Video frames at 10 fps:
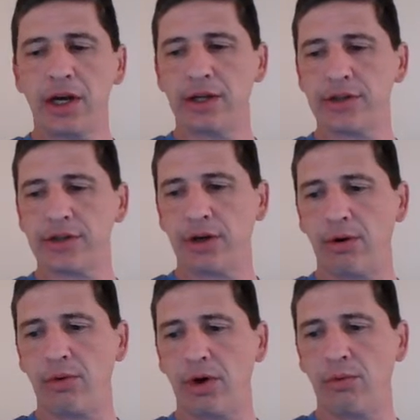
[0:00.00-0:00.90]
And
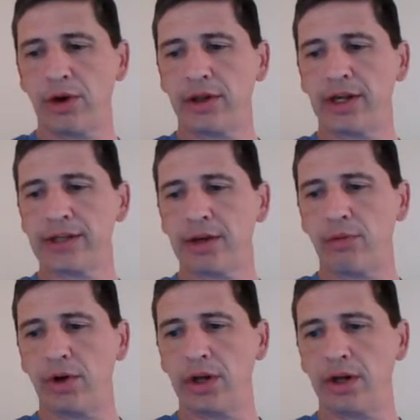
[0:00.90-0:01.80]
so one of the things I
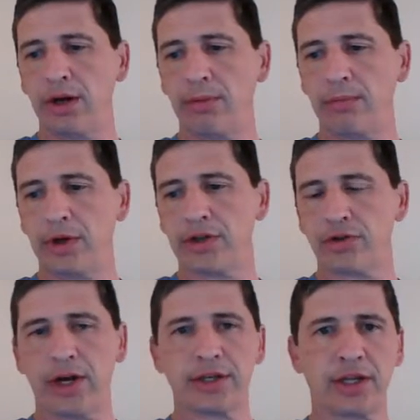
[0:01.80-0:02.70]
want to
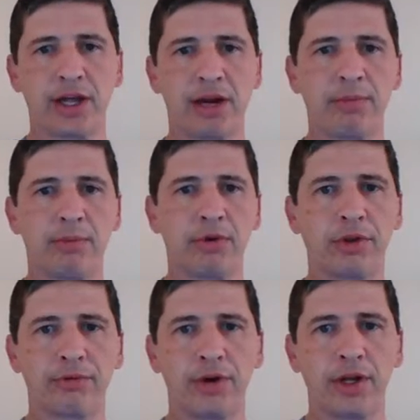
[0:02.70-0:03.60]
stress, a lot of people with
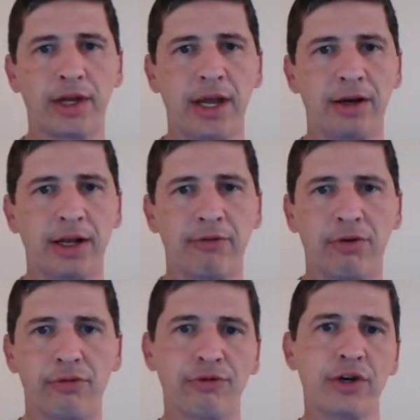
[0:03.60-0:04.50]
the free account get a
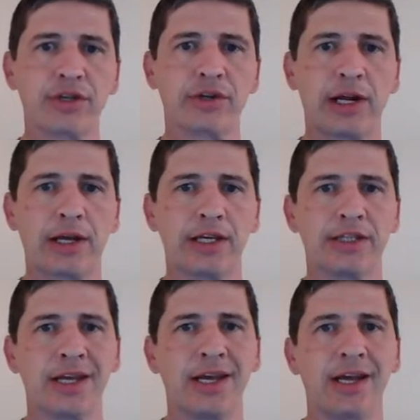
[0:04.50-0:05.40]
little frustrated
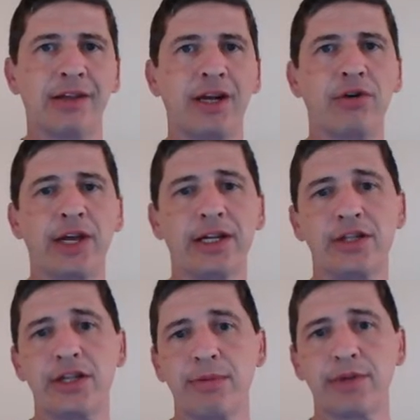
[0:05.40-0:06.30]
because they don't
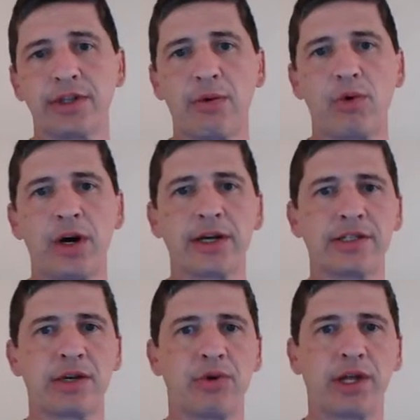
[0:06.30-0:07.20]
get gems that they want
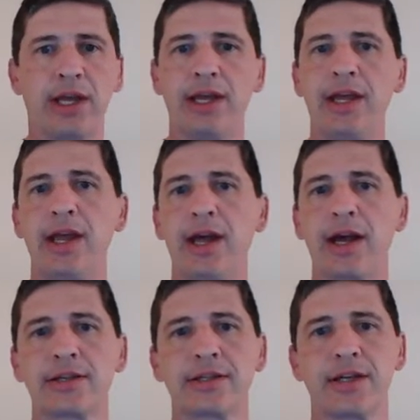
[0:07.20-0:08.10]
because they want to get
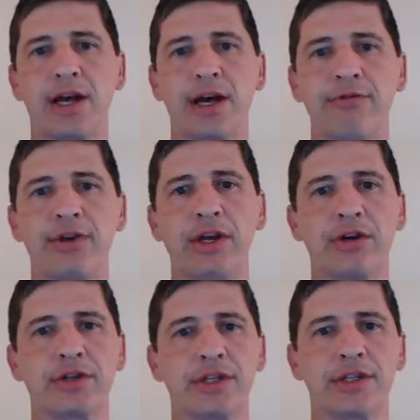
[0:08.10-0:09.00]
EX
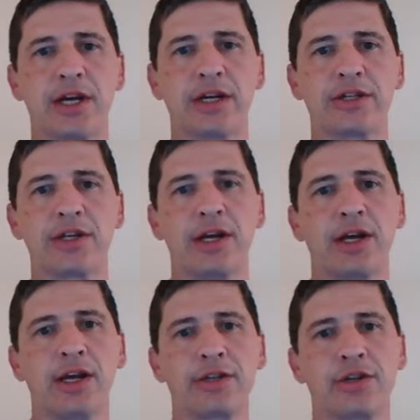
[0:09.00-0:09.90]
figures and such.
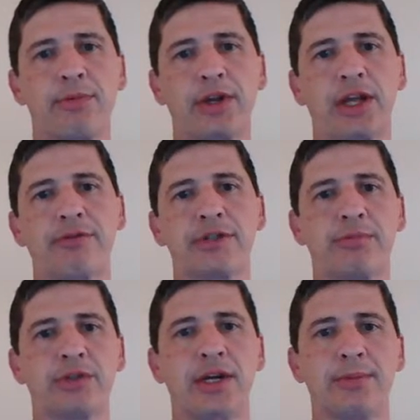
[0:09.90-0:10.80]
And so I'm going to give you
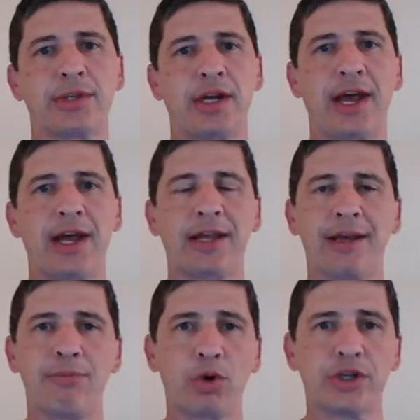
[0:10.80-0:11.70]
some tips on how to
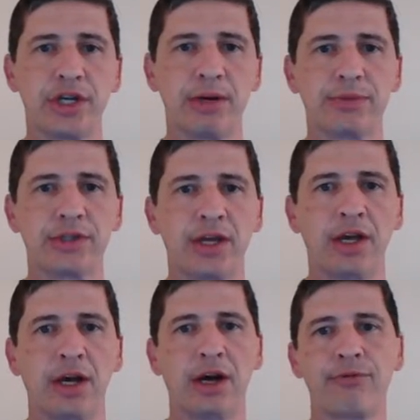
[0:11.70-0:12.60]
get more gems
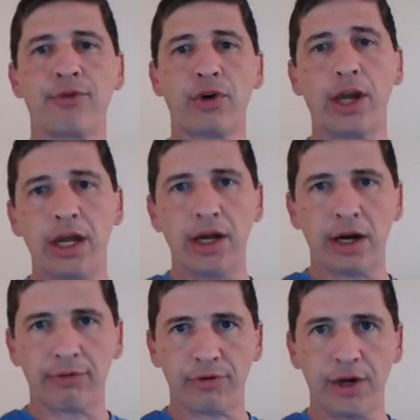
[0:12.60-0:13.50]
free
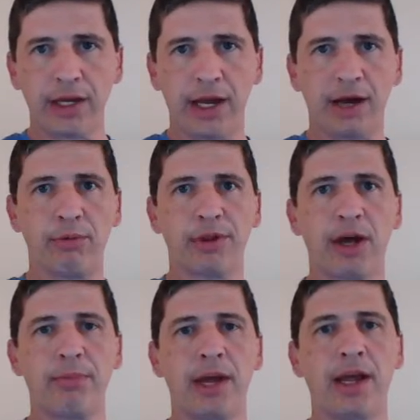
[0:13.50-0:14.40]
on a free account
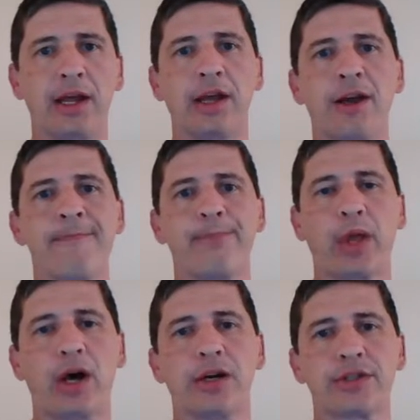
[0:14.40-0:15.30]
without paying.
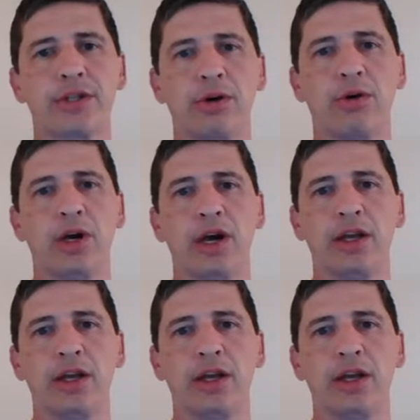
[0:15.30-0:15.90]
Also,